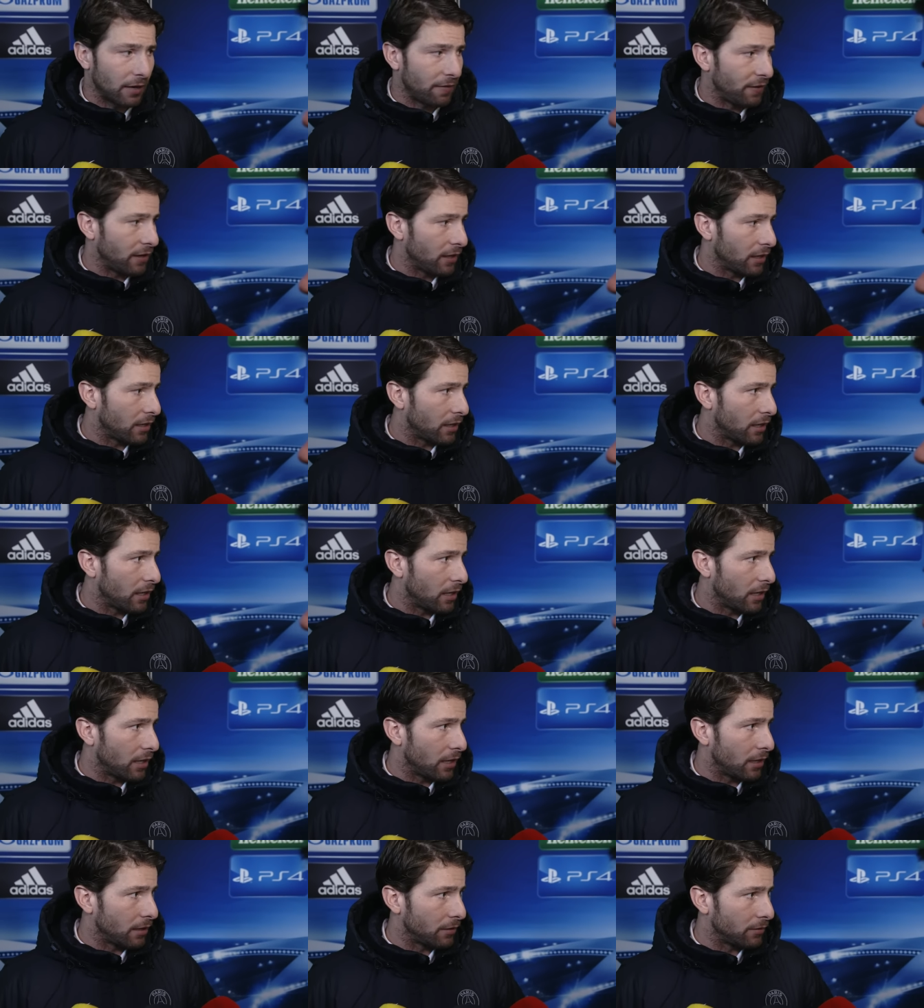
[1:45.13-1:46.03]
I think
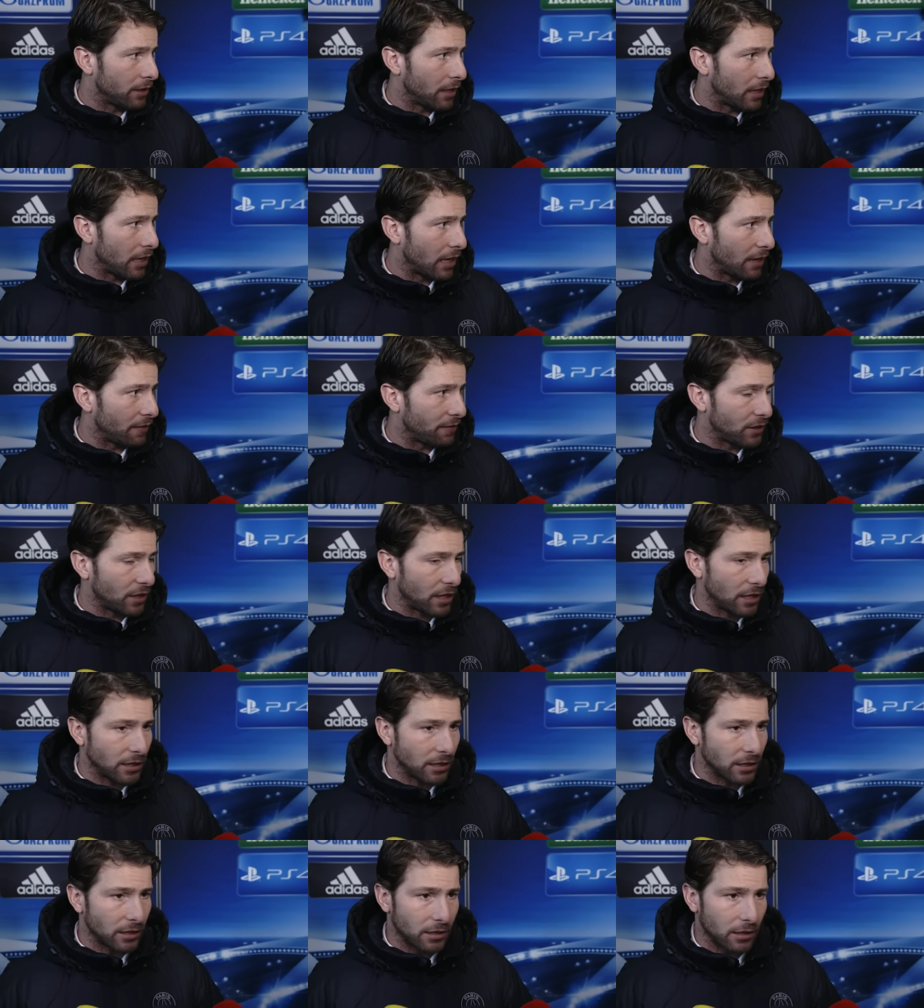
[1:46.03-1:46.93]
the life
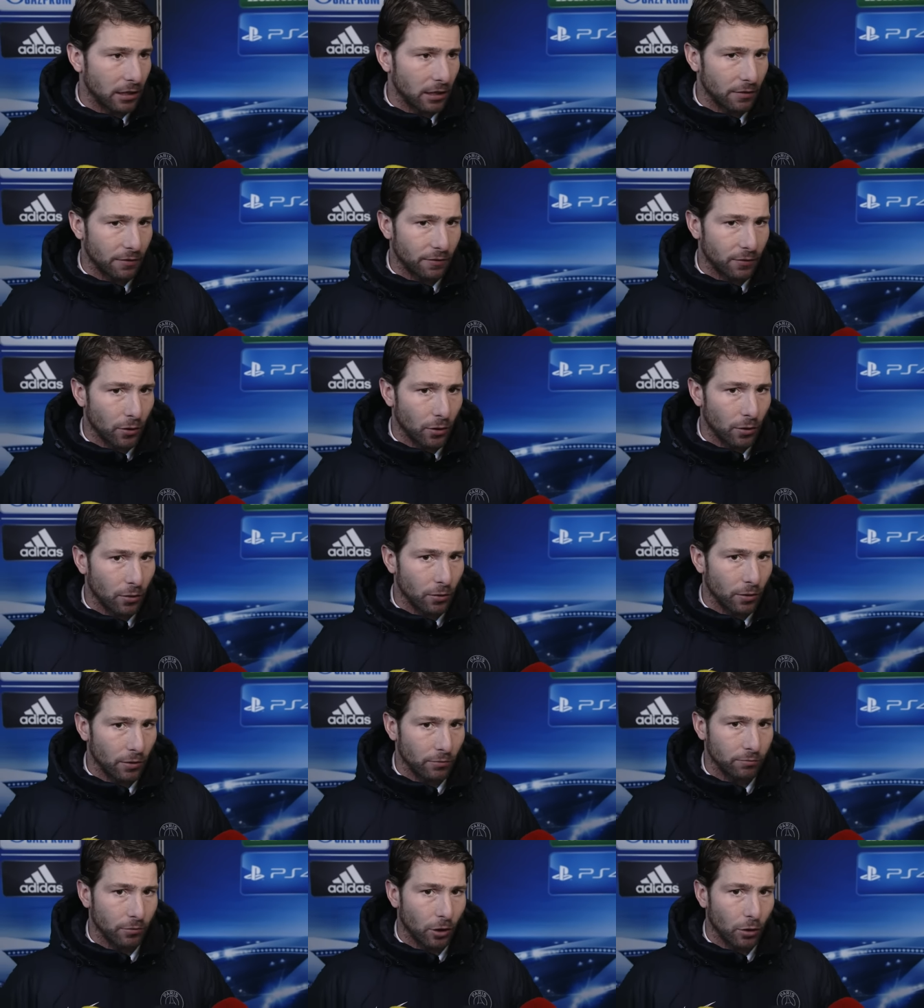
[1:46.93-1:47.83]
changed for
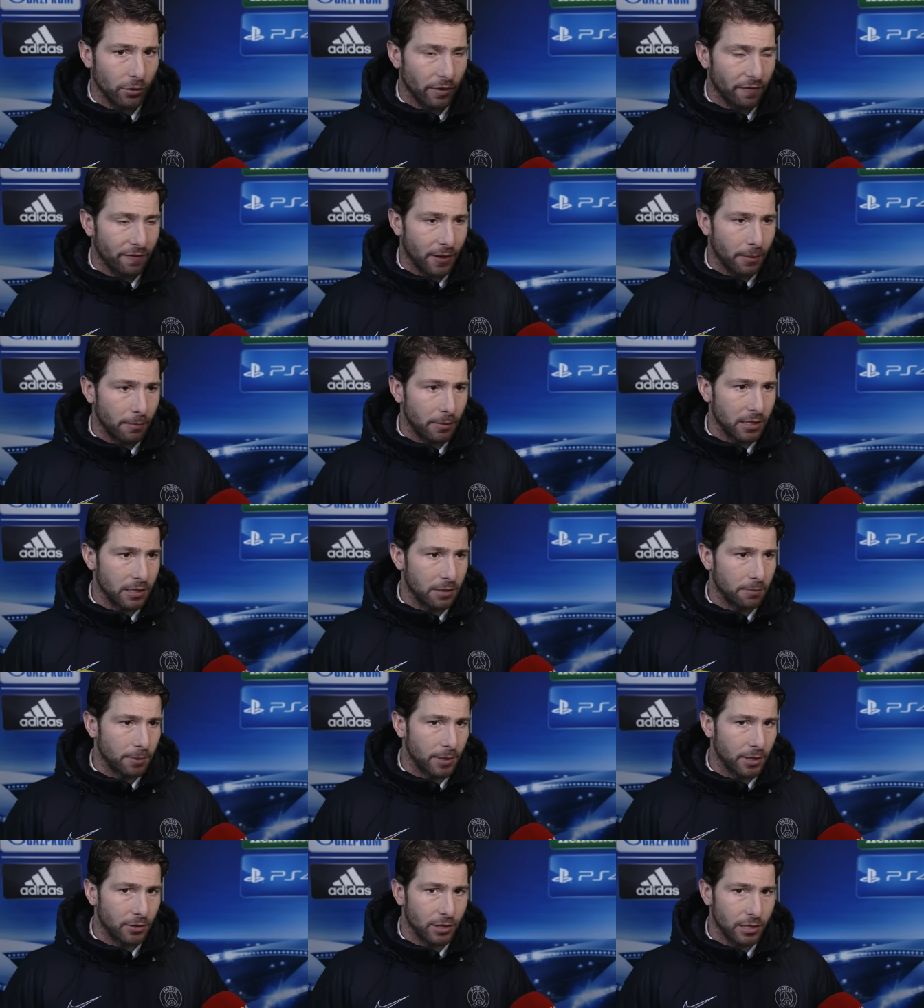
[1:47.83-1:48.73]
all, all the families in
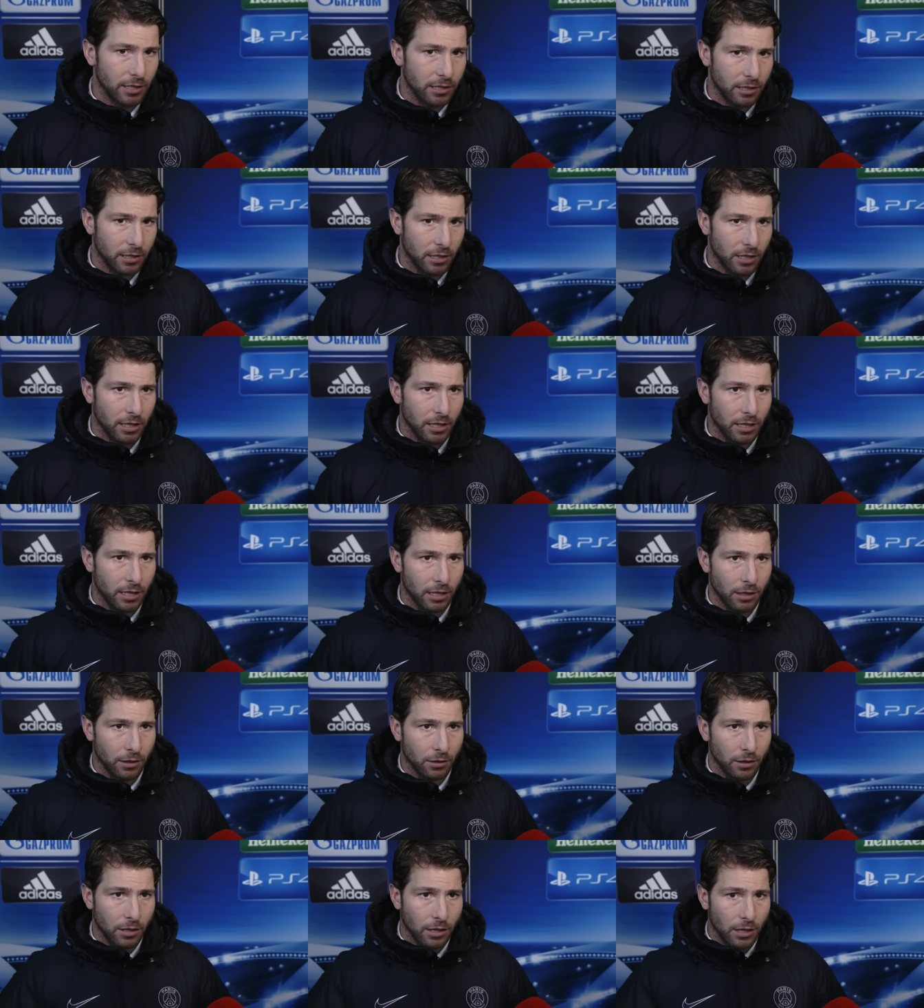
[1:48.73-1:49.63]
Paris
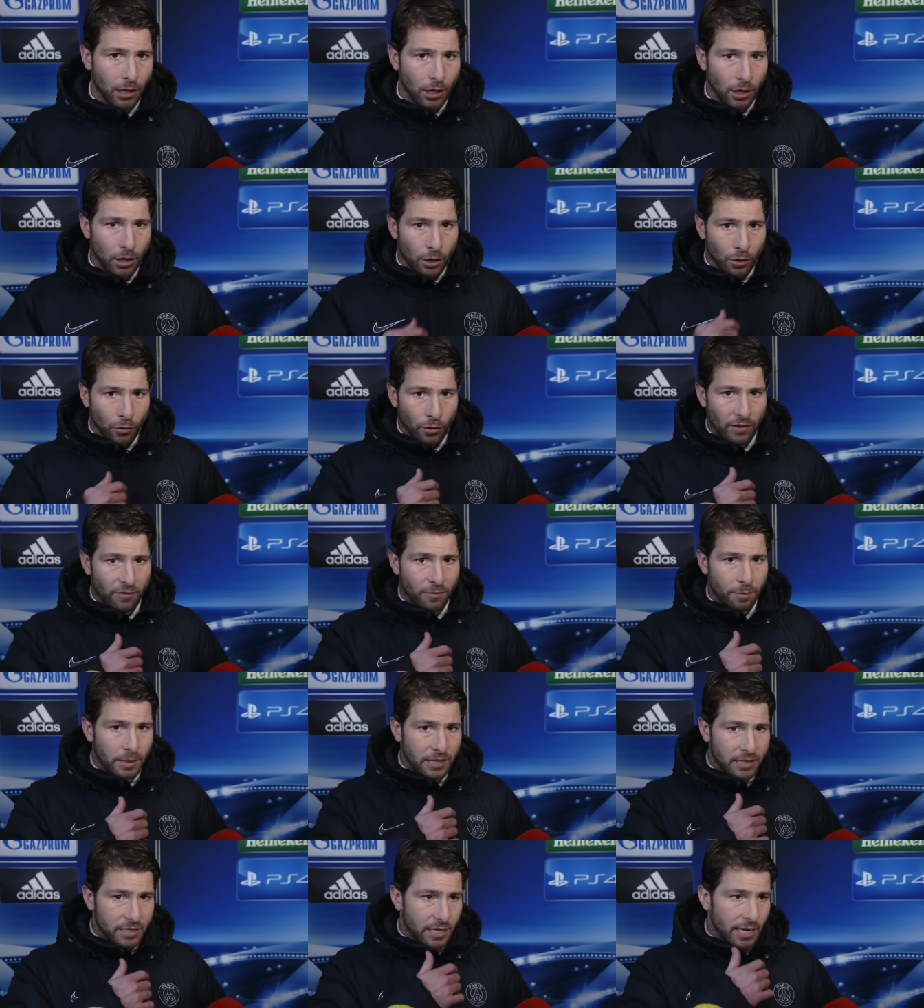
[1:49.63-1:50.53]
we have
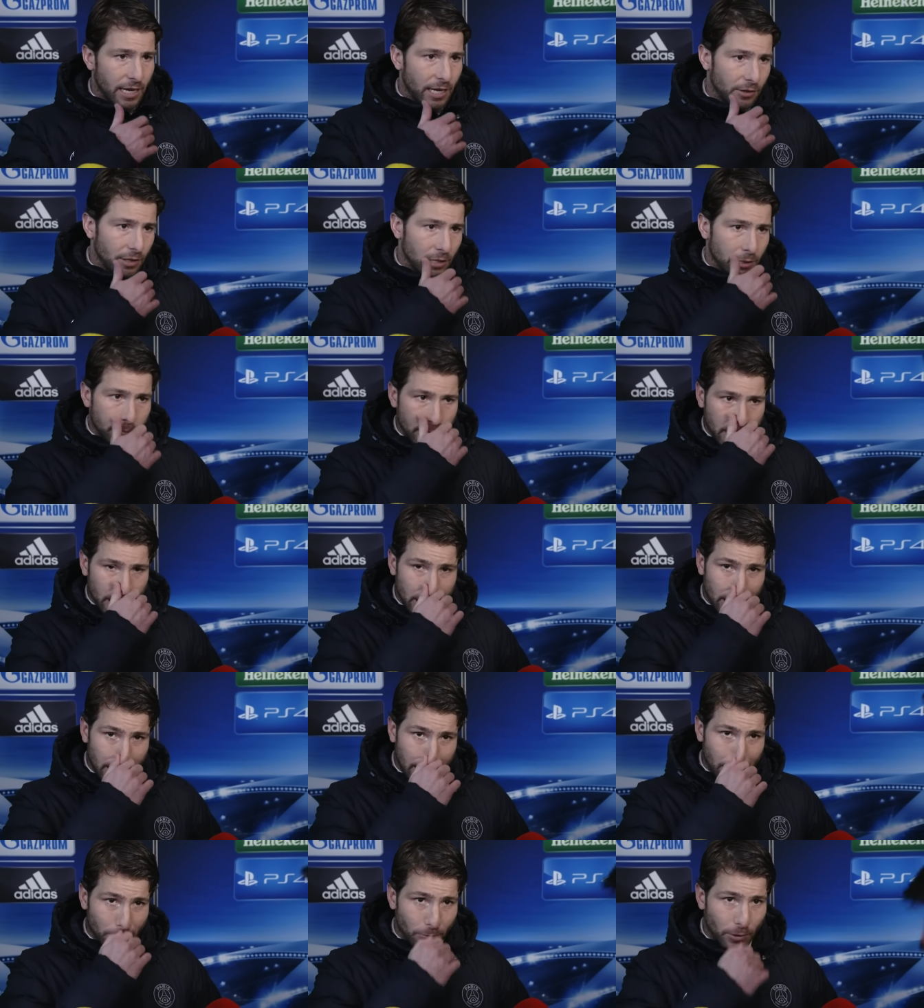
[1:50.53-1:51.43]
been scared, but
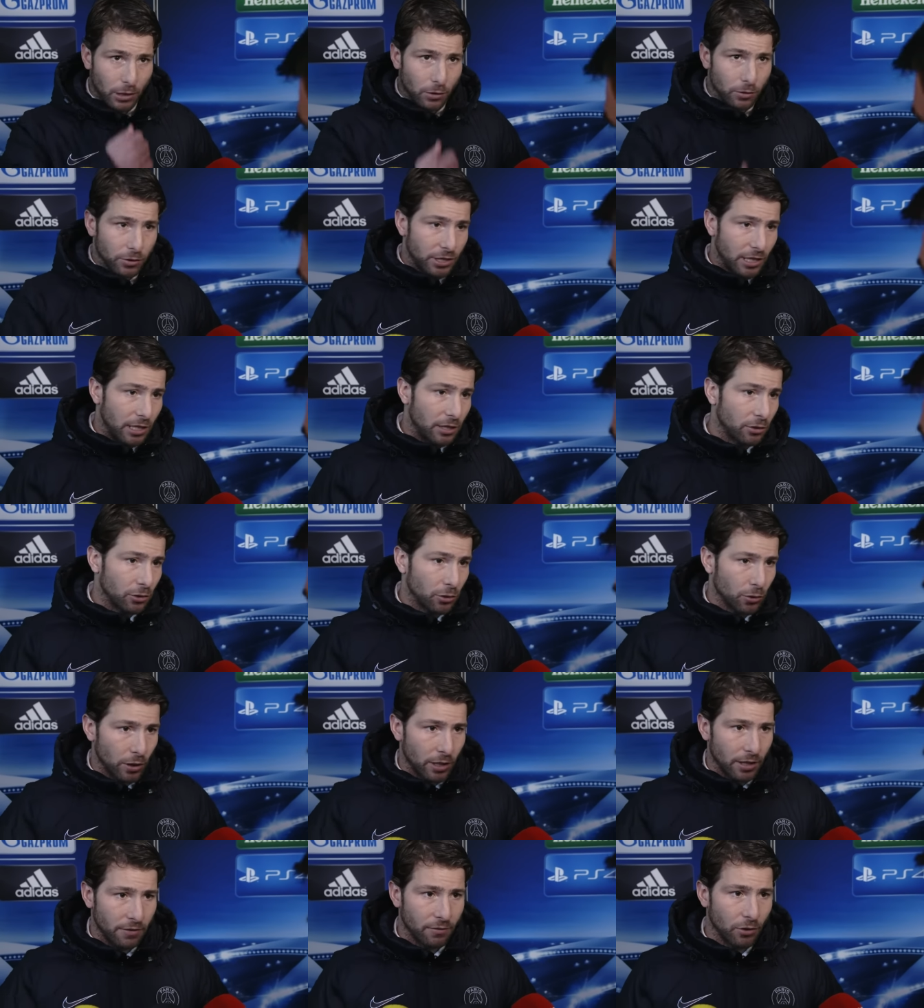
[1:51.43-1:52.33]
uh, we continue
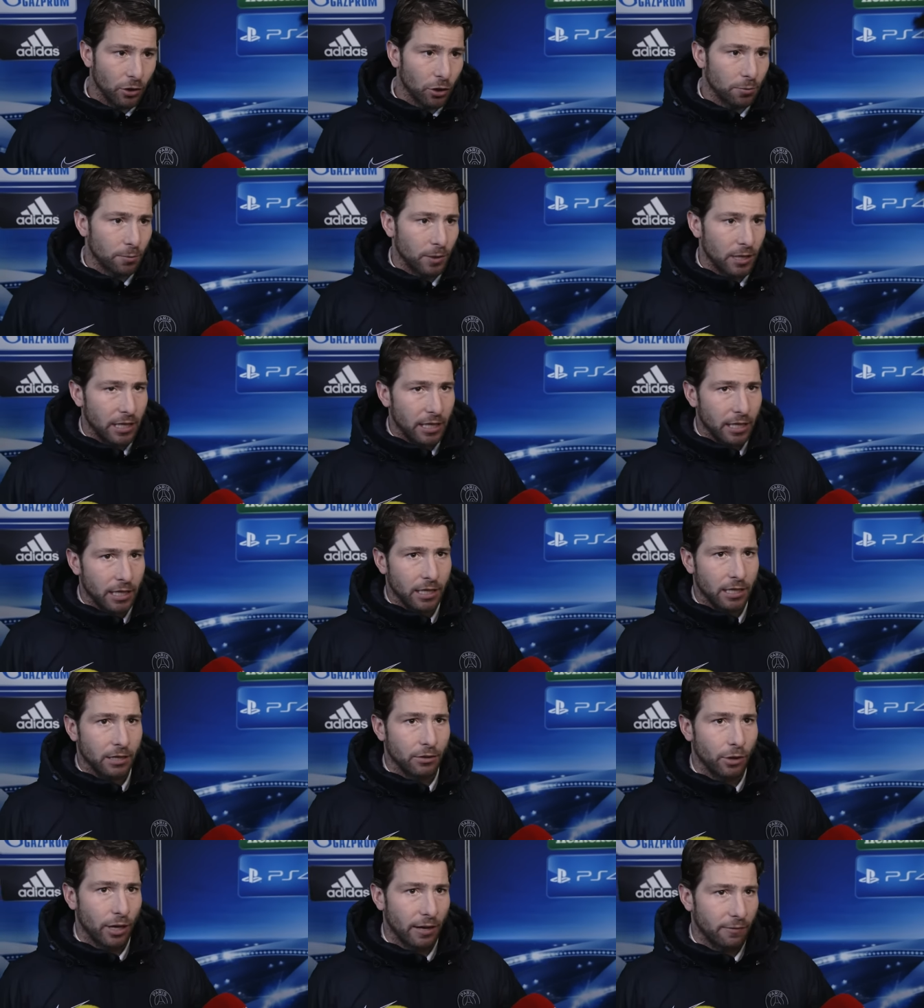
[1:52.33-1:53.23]
to live normally.
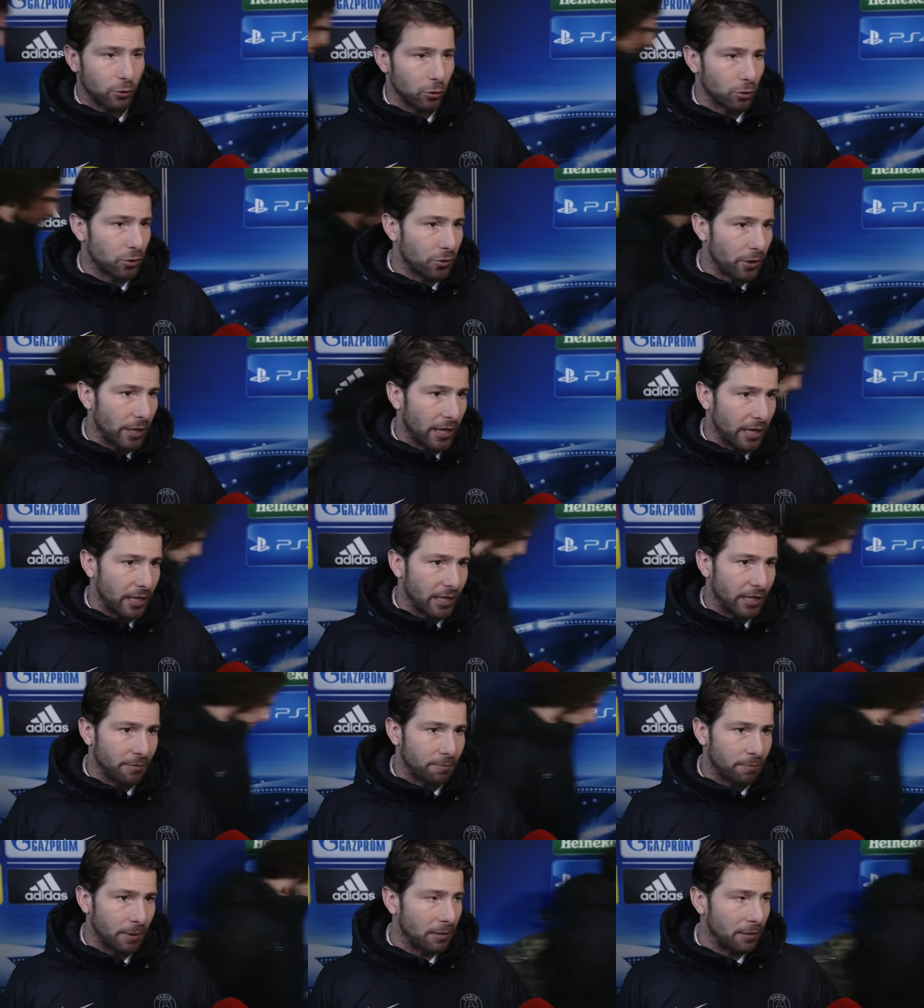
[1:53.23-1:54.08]
Uh, we have to train.